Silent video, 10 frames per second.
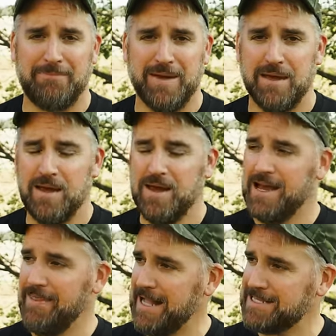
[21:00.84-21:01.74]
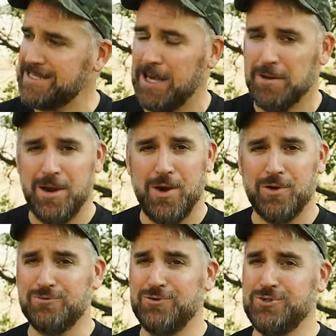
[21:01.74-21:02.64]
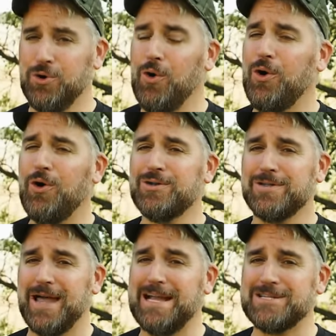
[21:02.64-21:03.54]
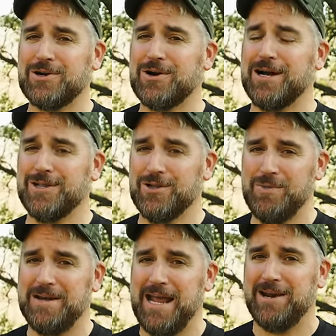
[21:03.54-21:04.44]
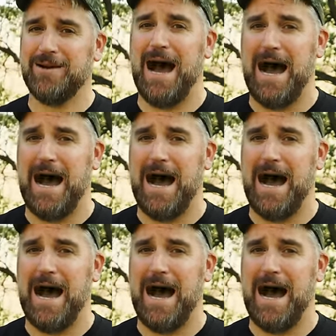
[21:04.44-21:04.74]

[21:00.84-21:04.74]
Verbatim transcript: happy, and that's the dual laser illuminator